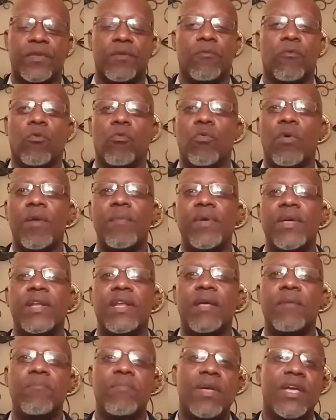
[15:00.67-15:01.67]
women
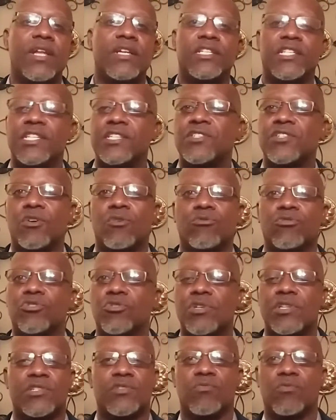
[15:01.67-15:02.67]
and men just don't
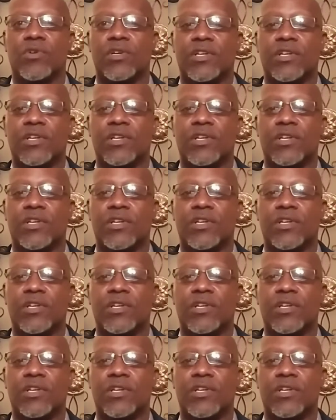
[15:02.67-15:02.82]
trust one